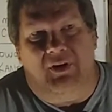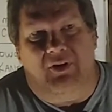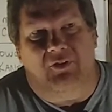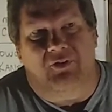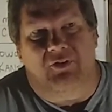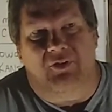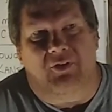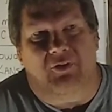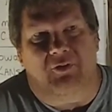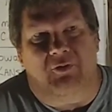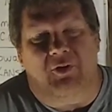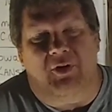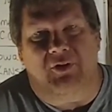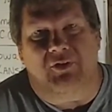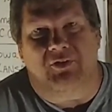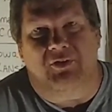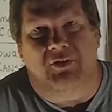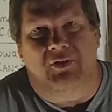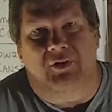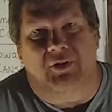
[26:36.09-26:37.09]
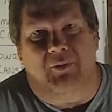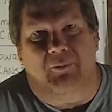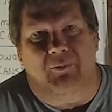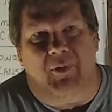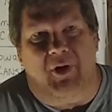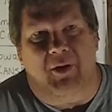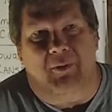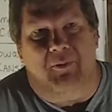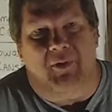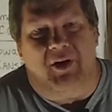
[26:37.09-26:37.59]
There's no question in
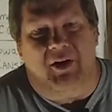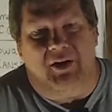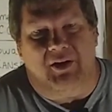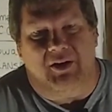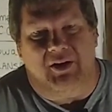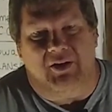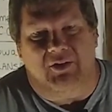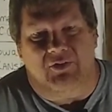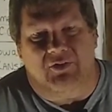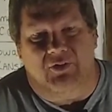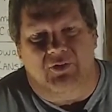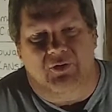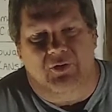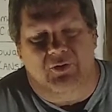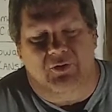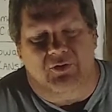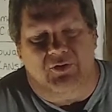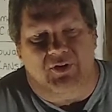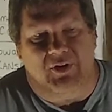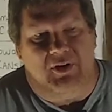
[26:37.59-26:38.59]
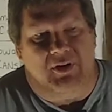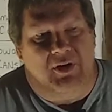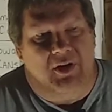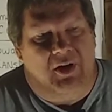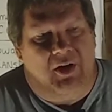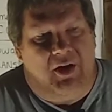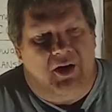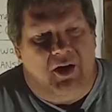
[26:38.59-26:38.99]
my mind he's losing.